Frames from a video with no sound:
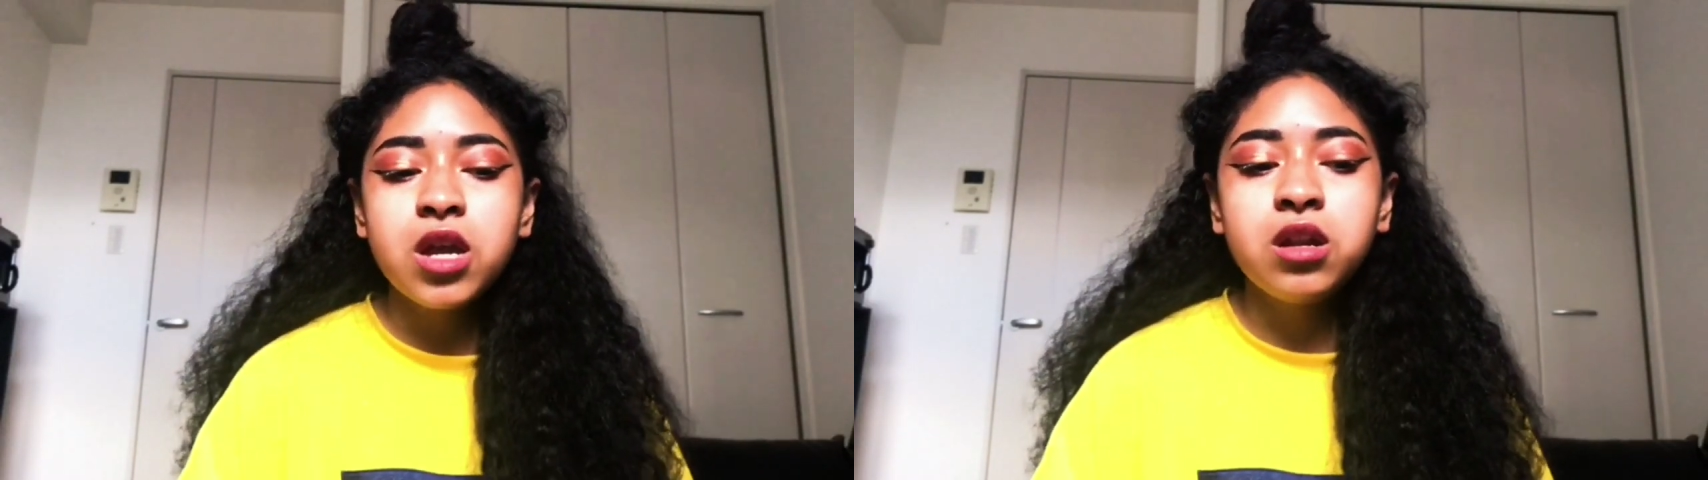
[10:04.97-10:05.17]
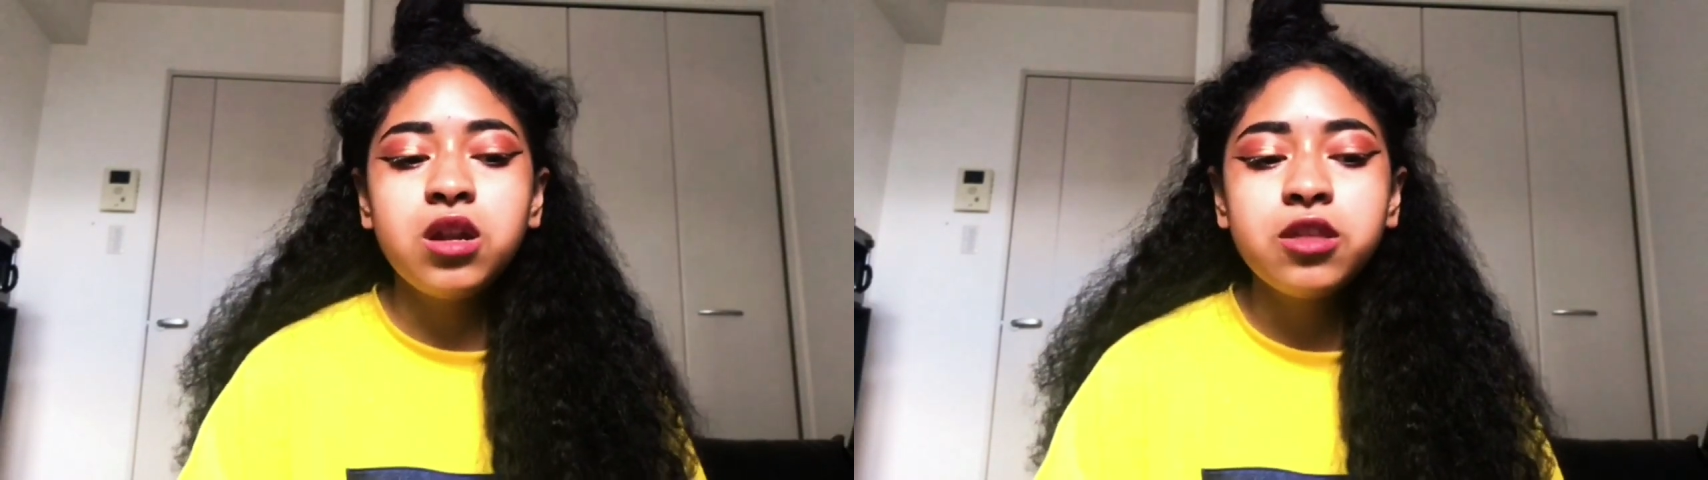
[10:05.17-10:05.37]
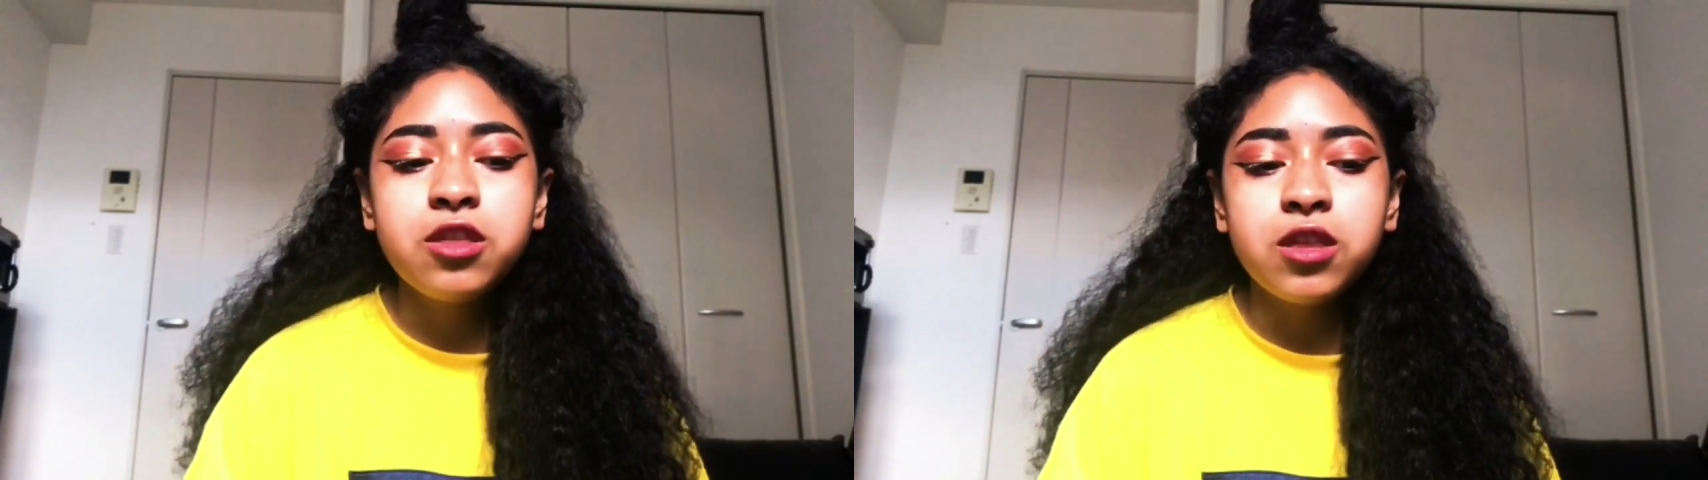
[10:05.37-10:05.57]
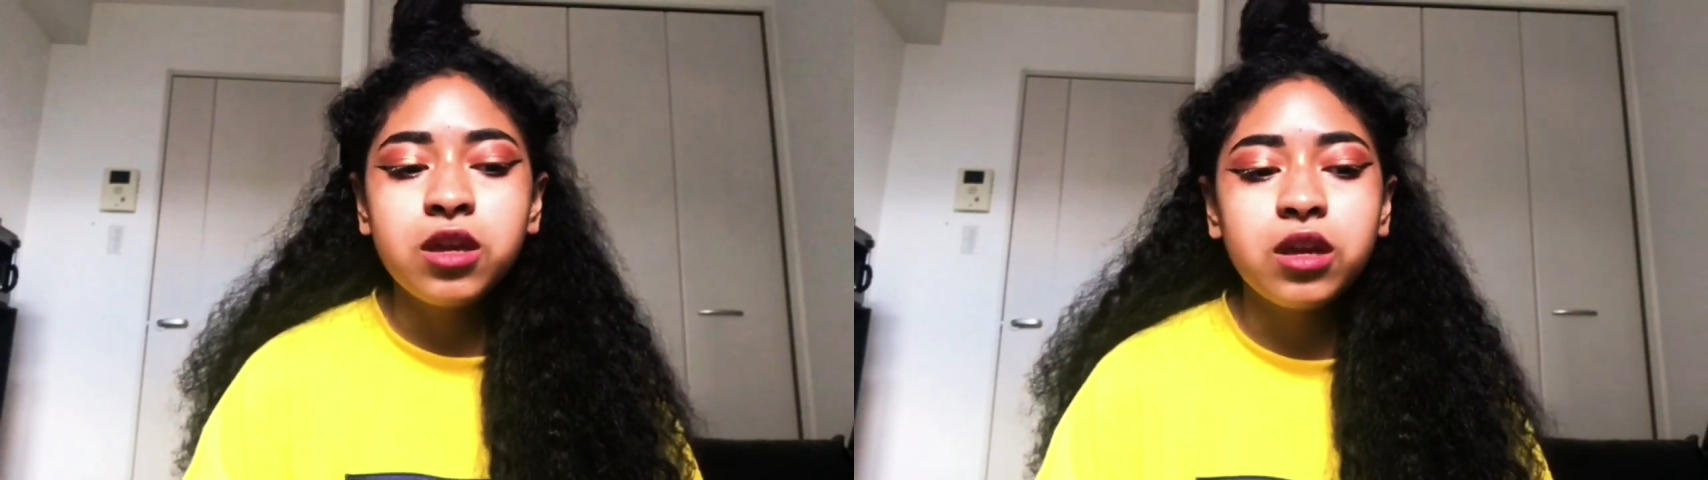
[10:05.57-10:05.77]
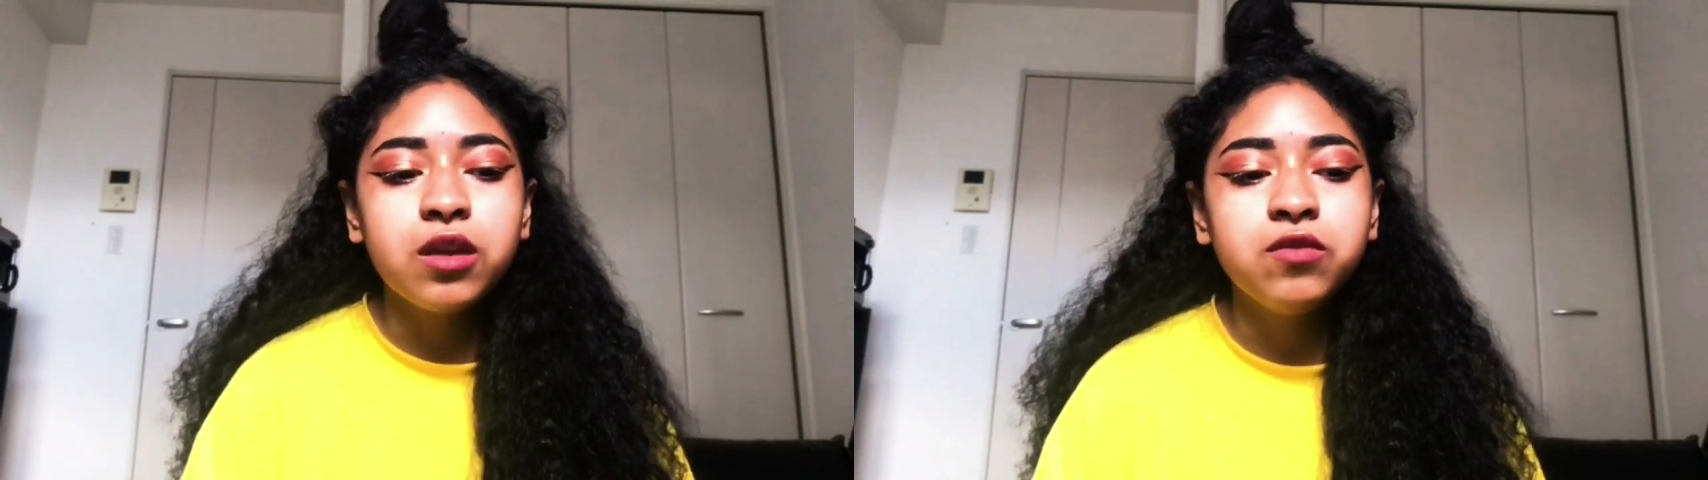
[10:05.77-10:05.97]
And another
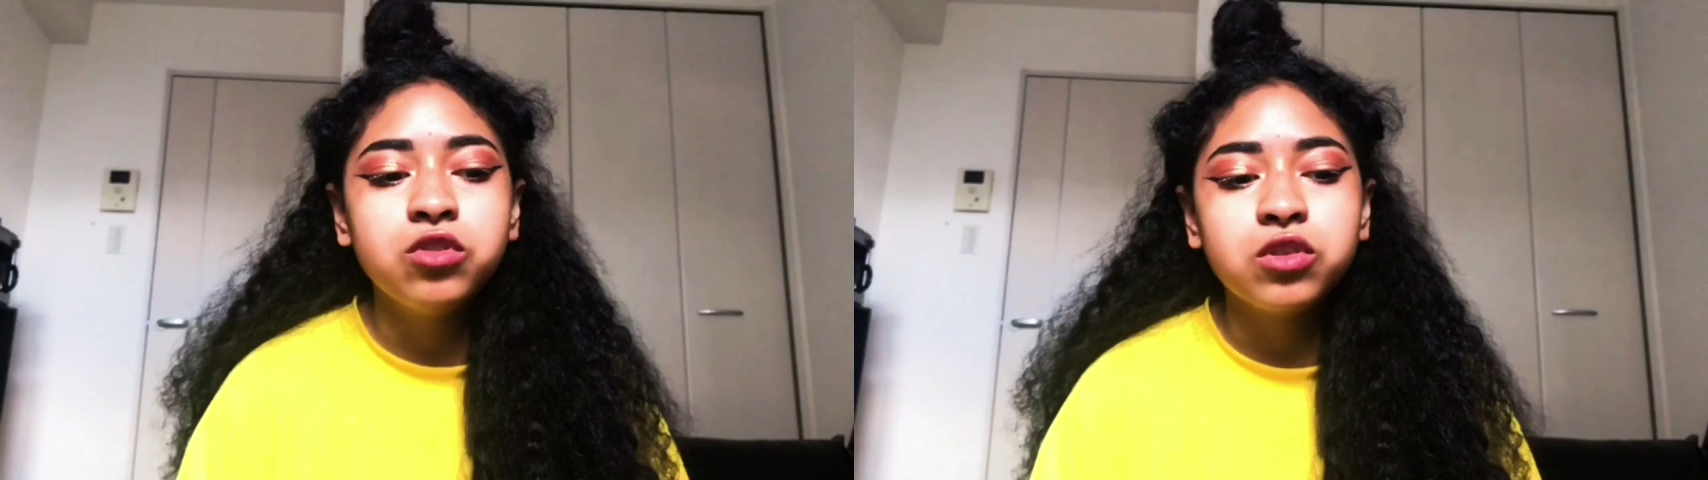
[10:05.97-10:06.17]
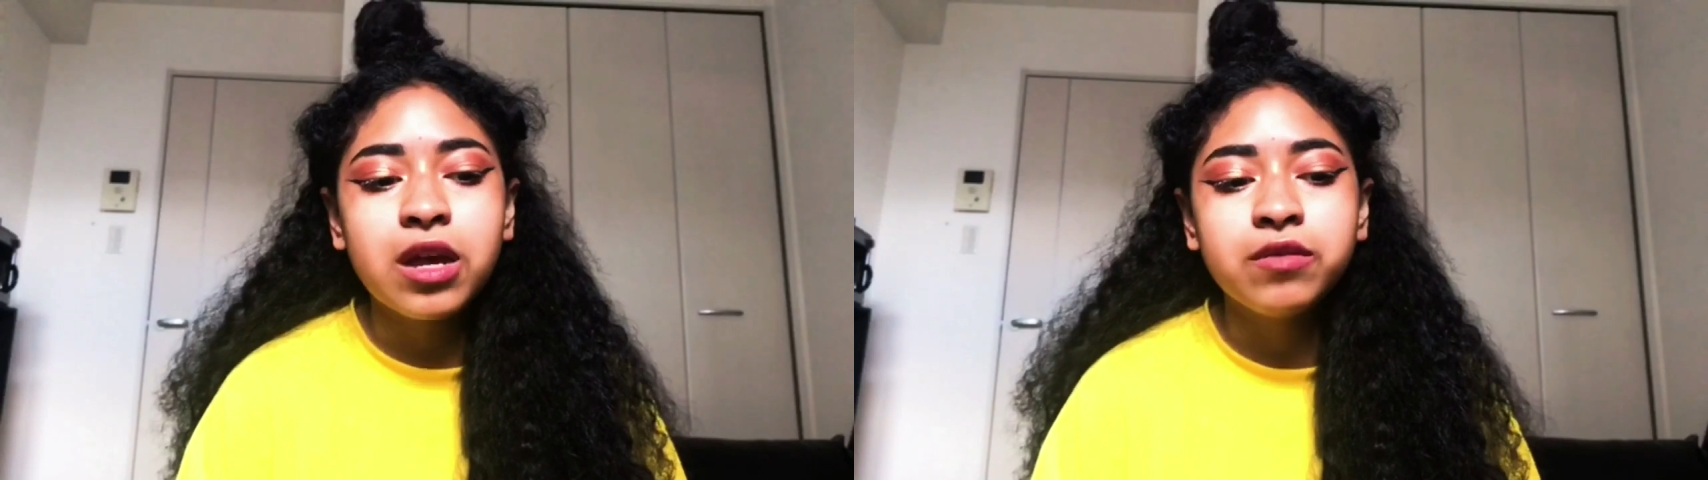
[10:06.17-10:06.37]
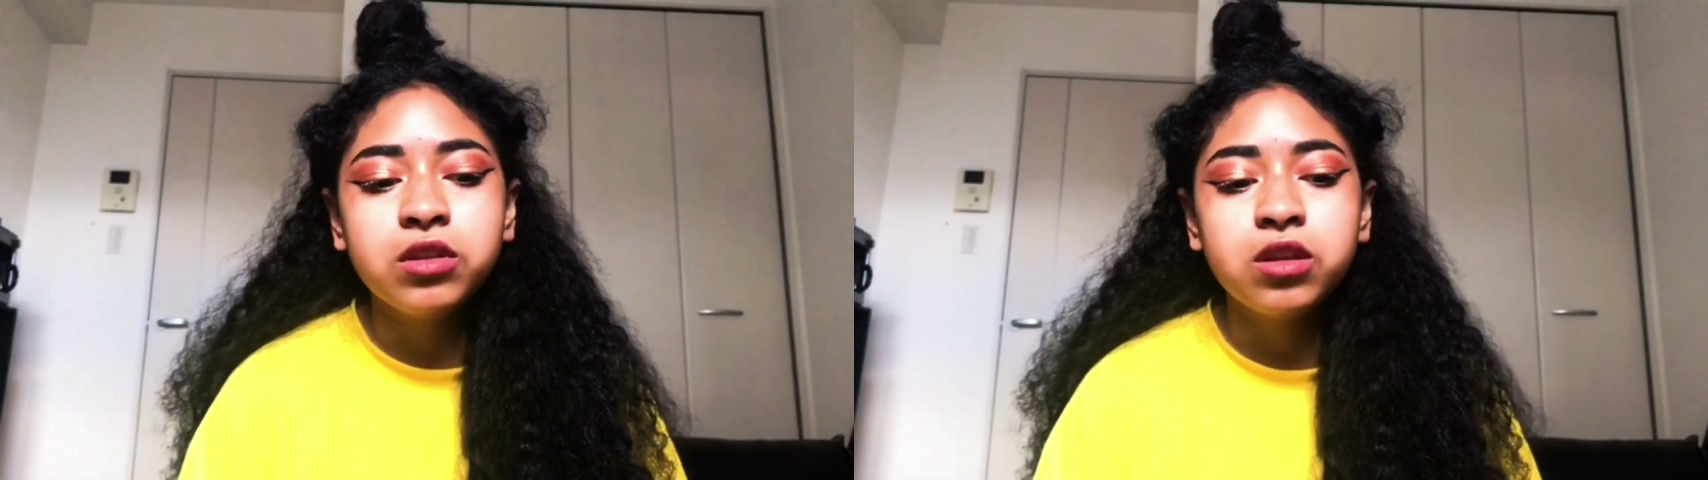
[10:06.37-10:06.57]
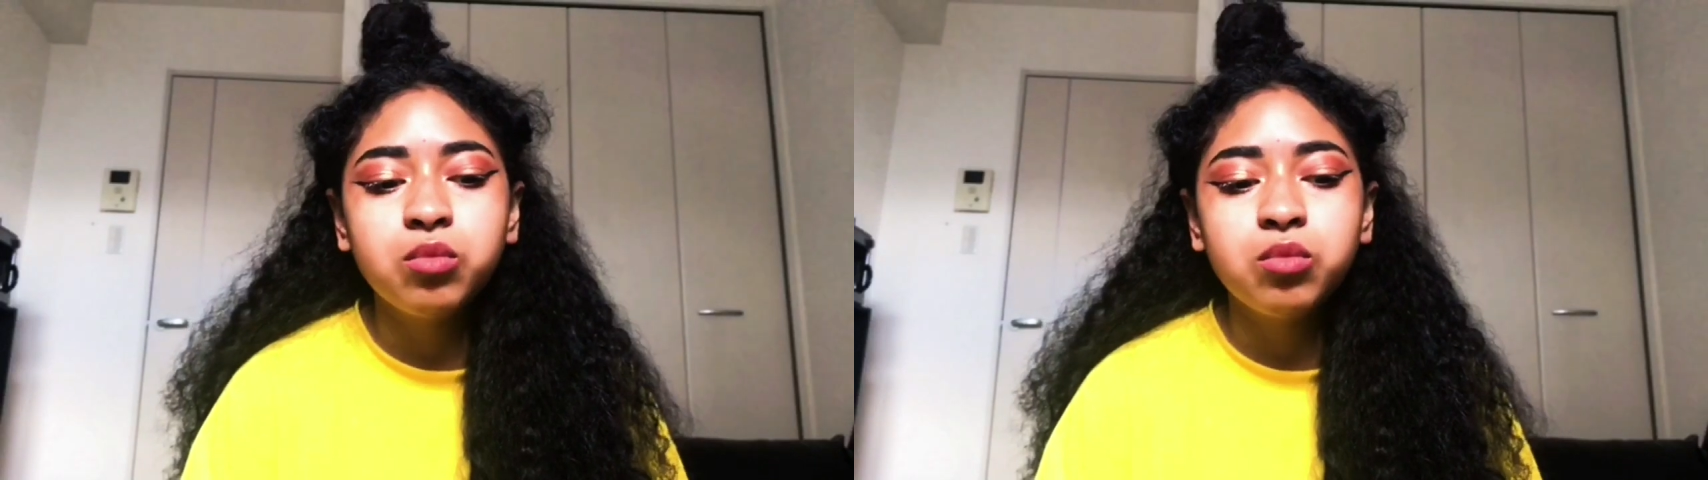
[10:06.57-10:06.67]
thing, if you just have a dick